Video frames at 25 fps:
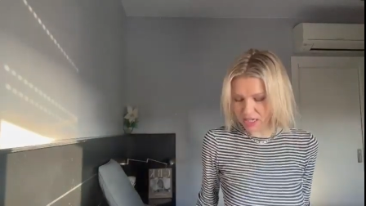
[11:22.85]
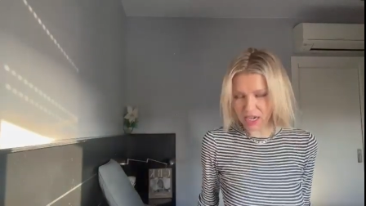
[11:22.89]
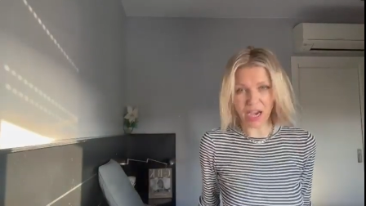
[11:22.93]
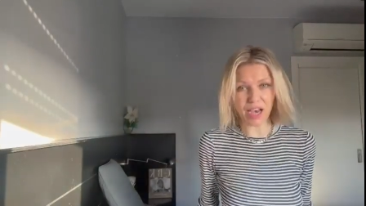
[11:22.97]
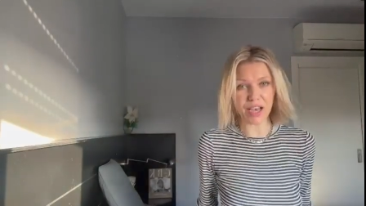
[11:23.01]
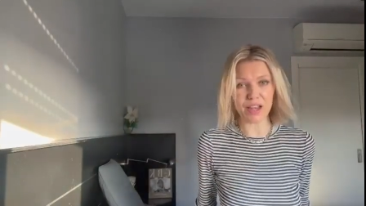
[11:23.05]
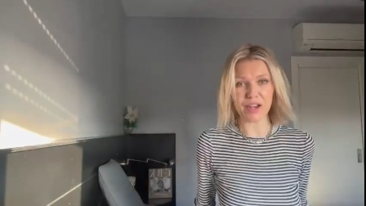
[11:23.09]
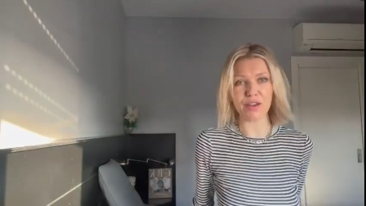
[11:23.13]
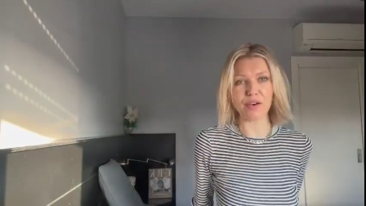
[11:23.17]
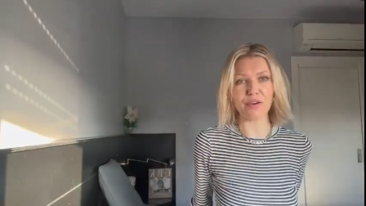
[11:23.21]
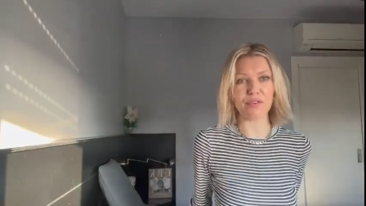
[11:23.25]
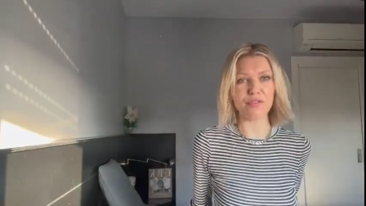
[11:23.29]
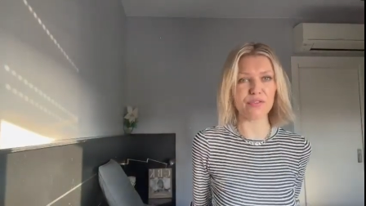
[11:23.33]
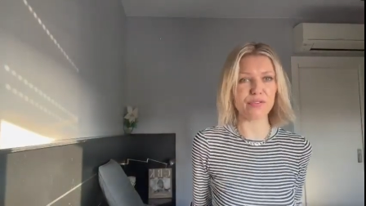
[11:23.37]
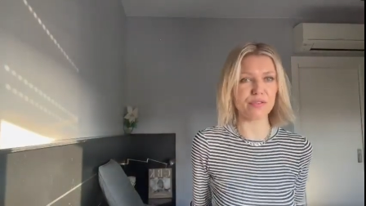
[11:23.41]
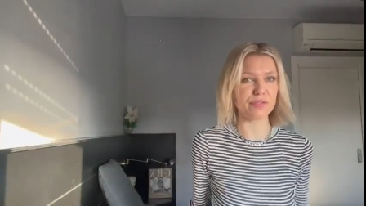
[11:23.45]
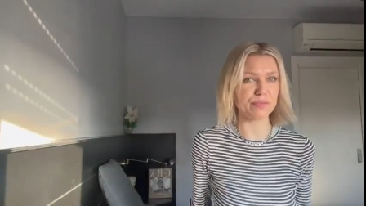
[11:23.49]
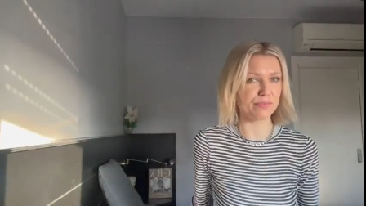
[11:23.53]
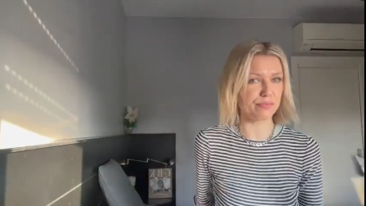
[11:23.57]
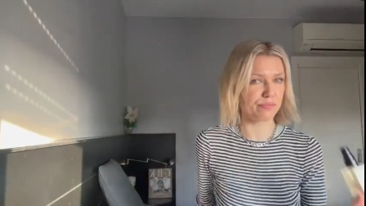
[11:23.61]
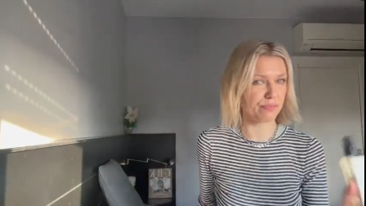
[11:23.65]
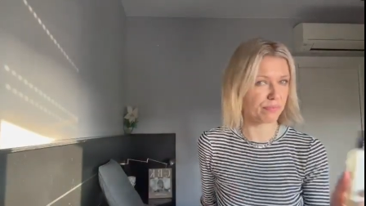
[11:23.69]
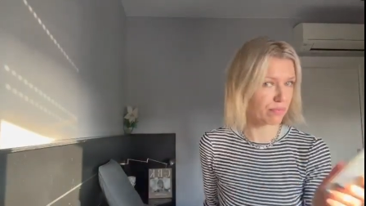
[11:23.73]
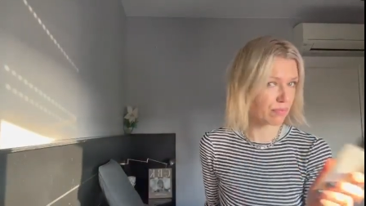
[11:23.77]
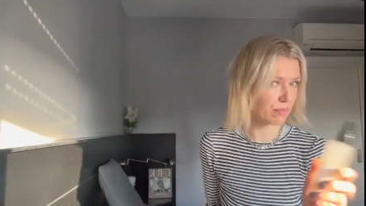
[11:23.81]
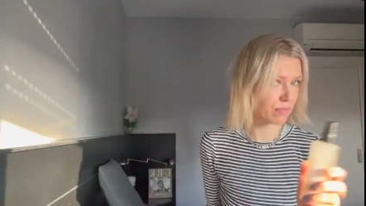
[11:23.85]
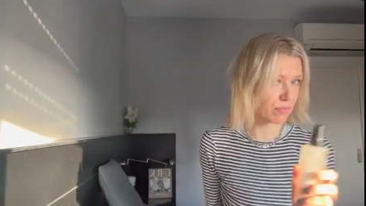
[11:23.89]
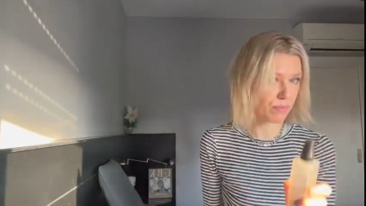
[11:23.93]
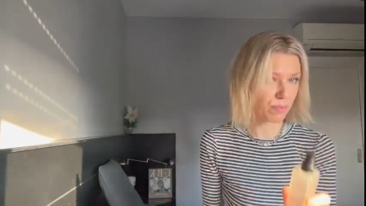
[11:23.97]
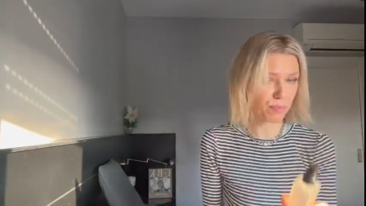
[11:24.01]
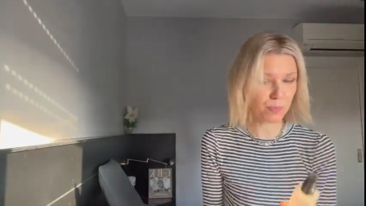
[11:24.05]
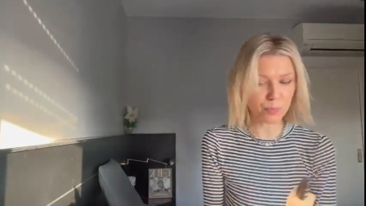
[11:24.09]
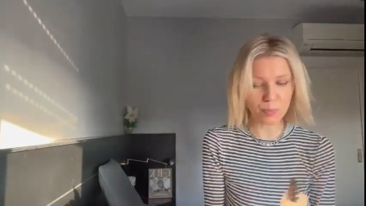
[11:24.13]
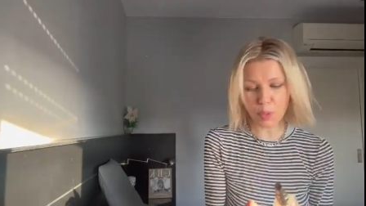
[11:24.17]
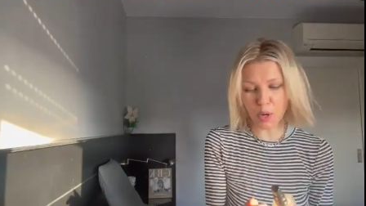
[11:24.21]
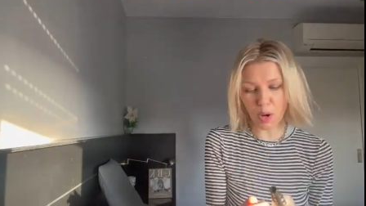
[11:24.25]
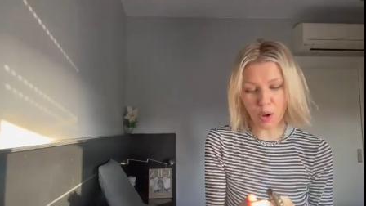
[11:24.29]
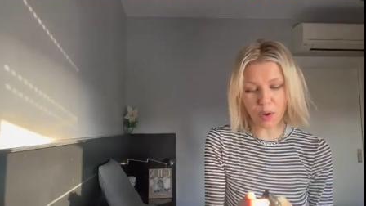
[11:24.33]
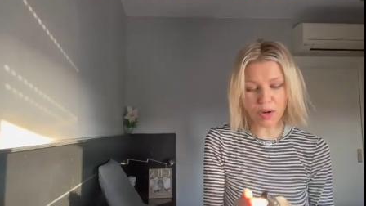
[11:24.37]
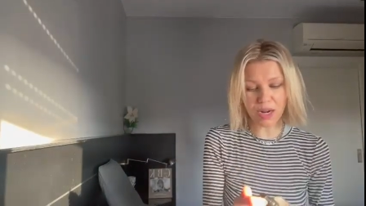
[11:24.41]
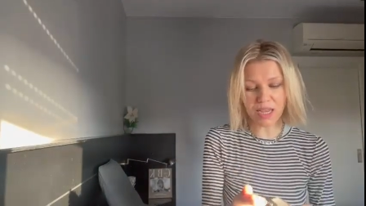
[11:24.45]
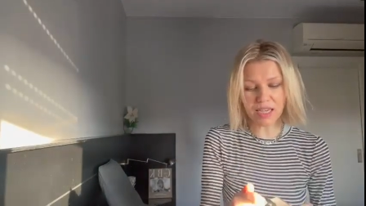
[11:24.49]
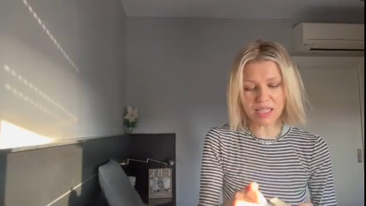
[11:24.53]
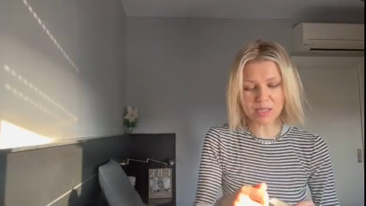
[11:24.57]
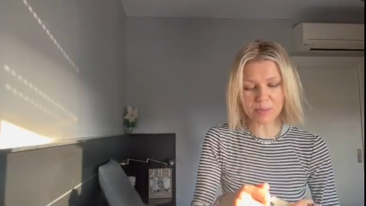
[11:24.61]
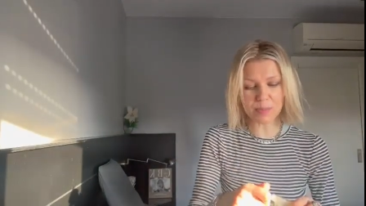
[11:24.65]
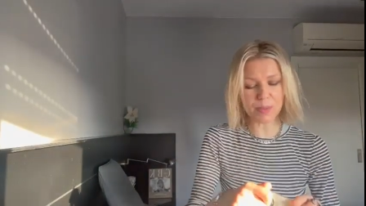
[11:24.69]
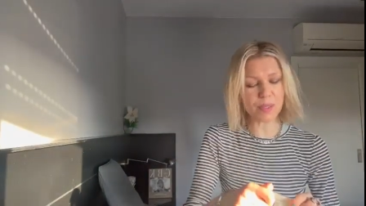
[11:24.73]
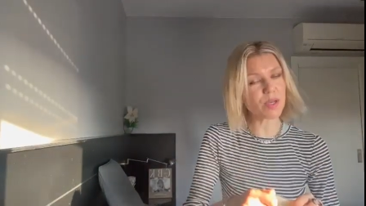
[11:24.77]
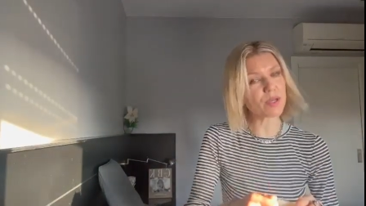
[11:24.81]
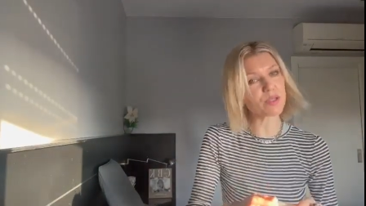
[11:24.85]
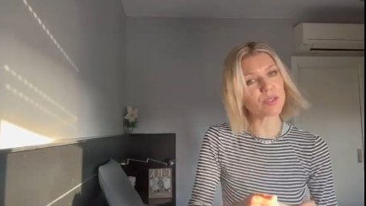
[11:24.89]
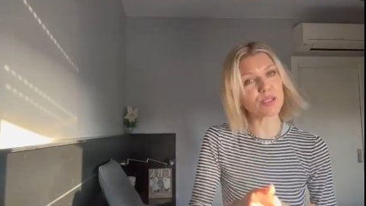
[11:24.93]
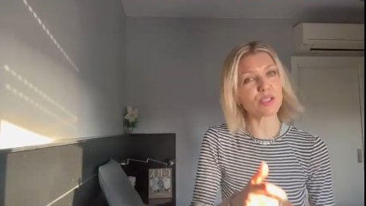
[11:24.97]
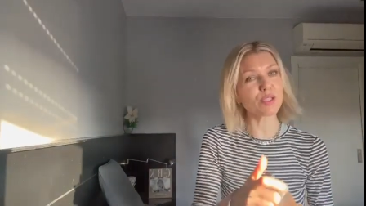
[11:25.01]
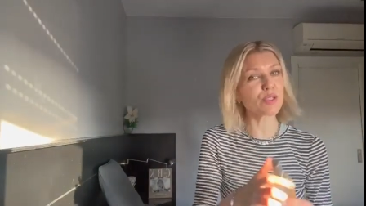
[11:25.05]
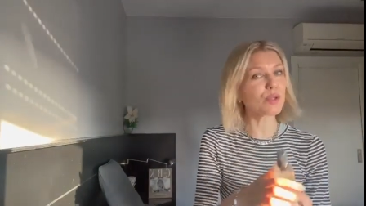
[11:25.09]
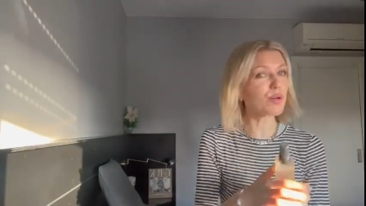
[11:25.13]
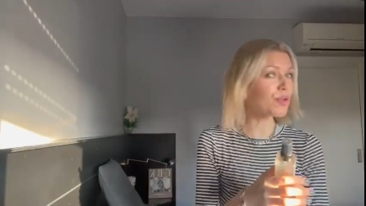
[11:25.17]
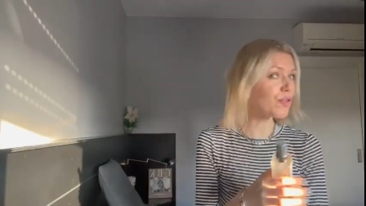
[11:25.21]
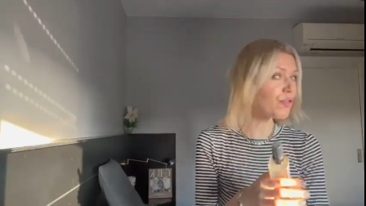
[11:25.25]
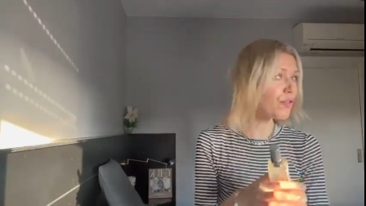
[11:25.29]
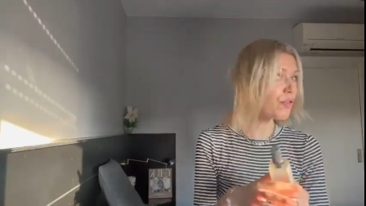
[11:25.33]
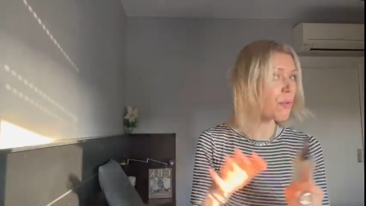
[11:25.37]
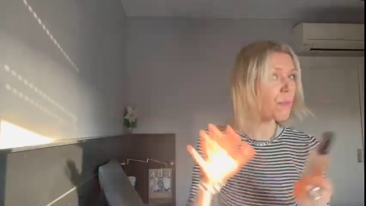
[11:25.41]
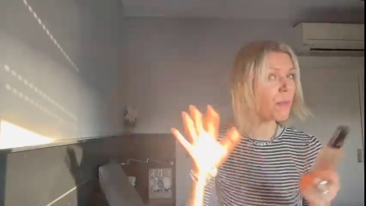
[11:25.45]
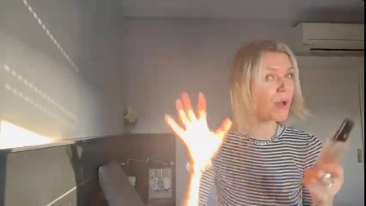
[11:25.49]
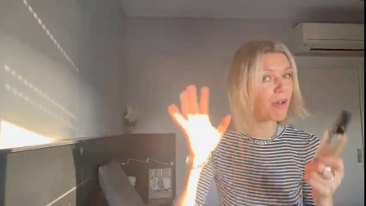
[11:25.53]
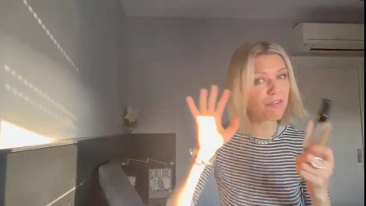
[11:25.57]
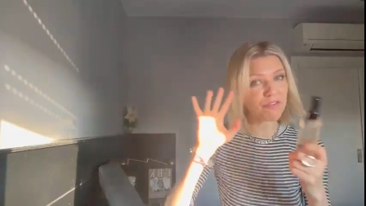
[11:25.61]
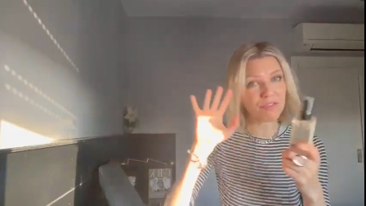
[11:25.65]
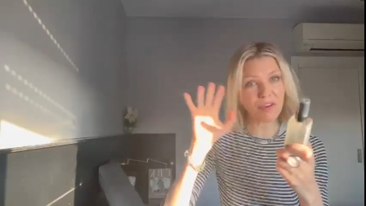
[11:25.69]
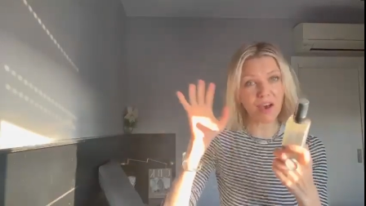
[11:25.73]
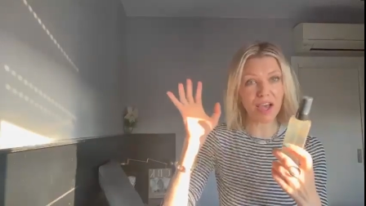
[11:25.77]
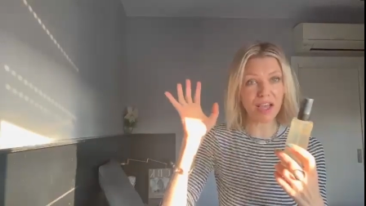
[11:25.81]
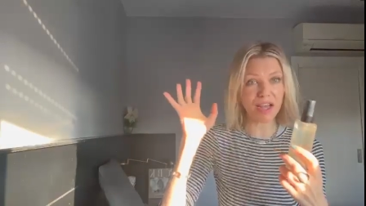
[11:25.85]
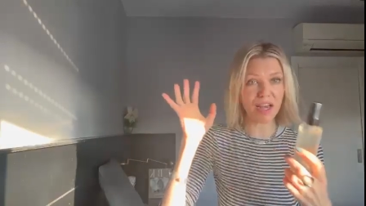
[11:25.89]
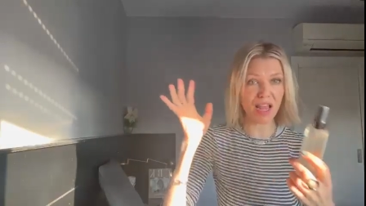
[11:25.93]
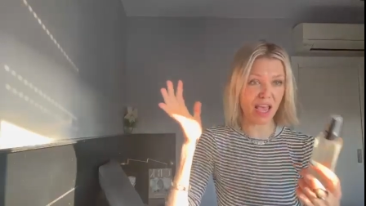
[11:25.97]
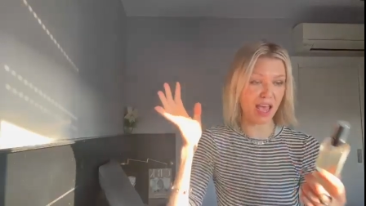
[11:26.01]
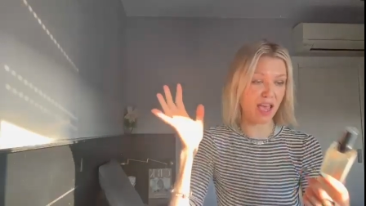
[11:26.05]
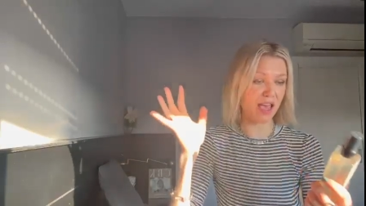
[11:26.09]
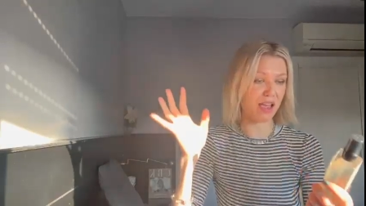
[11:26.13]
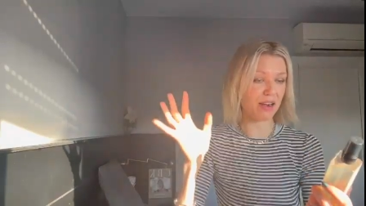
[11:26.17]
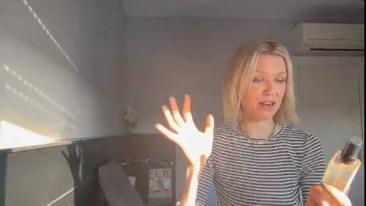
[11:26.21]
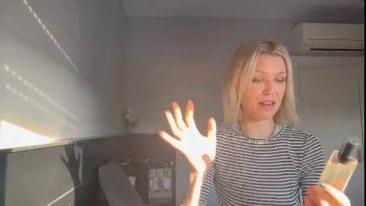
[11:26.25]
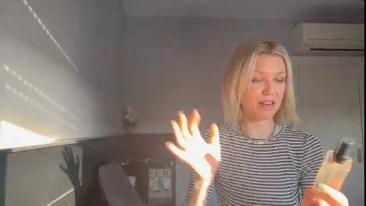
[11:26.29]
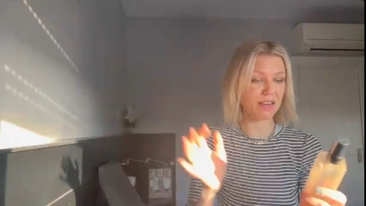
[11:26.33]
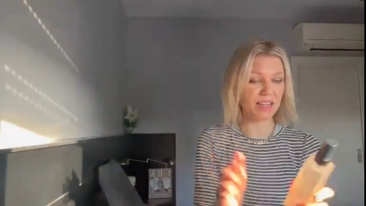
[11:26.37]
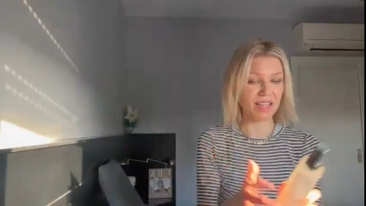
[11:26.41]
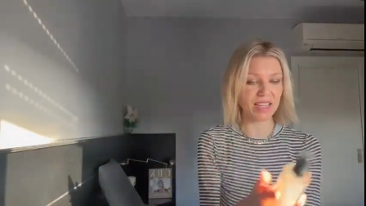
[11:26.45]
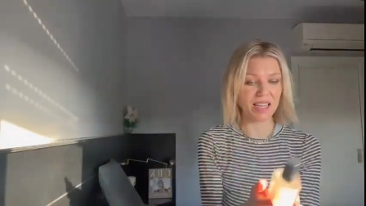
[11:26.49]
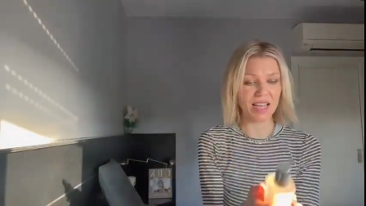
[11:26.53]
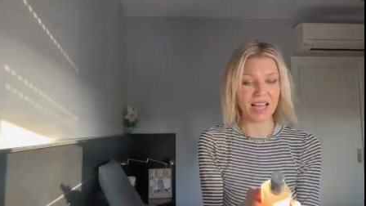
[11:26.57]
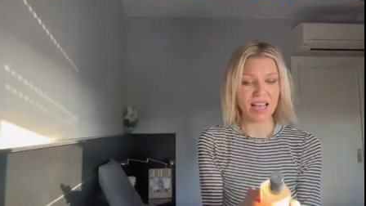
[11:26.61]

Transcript: kind of product because it's good for my fine hair.